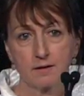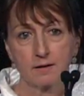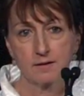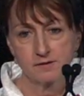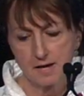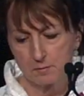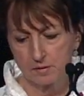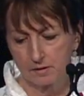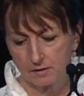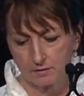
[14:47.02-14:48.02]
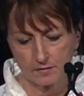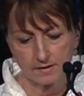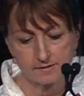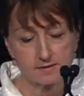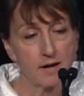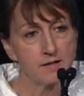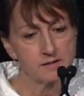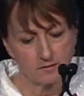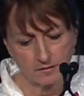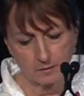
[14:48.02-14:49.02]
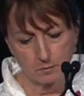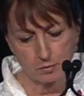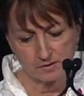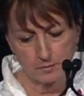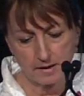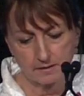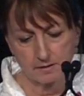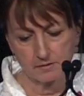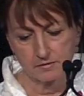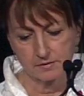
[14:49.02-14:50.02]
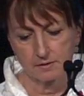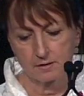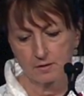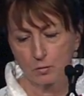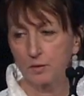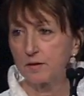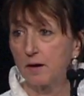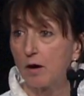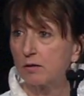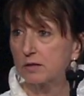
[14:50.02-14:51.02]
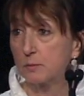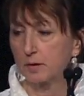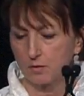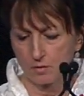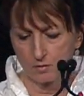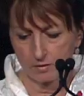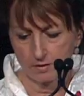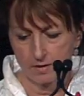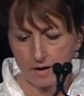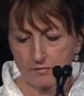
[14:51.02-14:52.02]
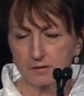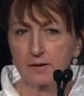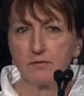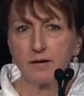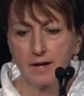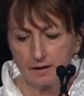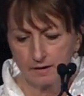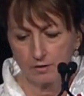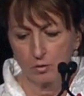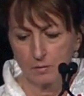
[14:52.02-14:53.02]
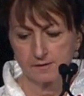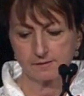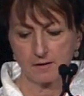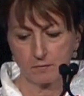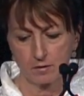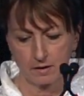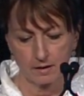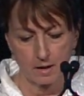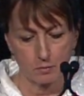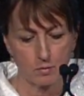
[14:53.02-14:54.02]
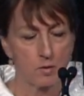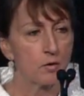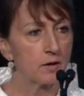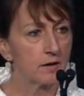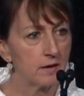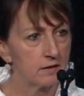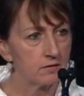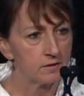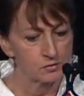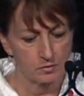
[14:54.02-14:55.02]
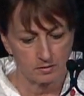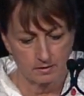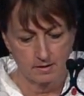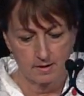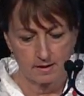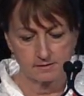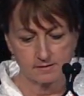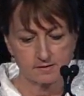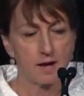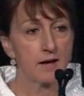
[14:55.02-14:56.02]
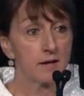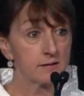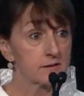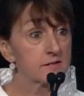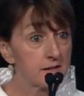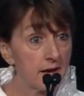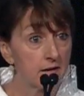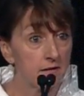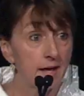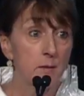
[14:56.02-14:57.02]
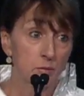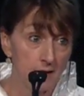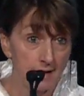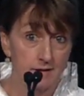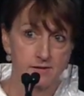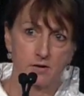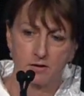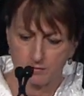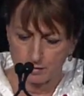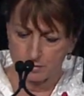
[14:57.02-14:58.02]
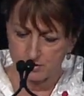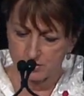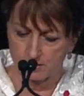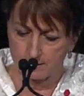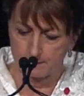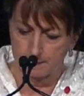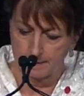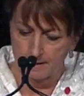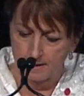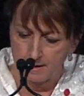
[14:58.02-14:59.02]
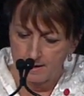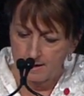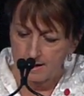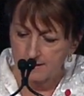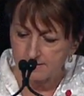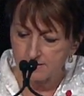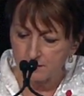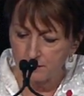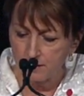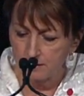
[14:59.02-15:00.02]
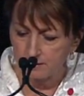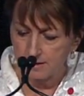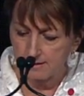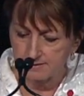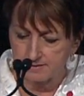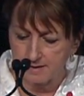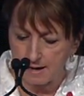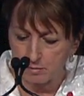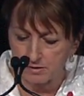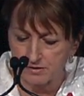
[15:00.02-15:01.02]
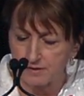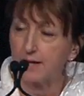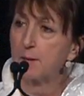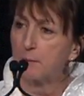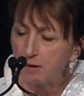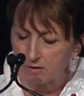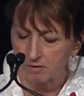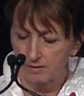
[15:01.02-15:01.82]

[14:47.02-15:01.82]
contemplative and scientific perspectives with the ultimate goal of alleviating human suffering and promoting individual and societal and planetary flourishing. And as this field has established, the empirical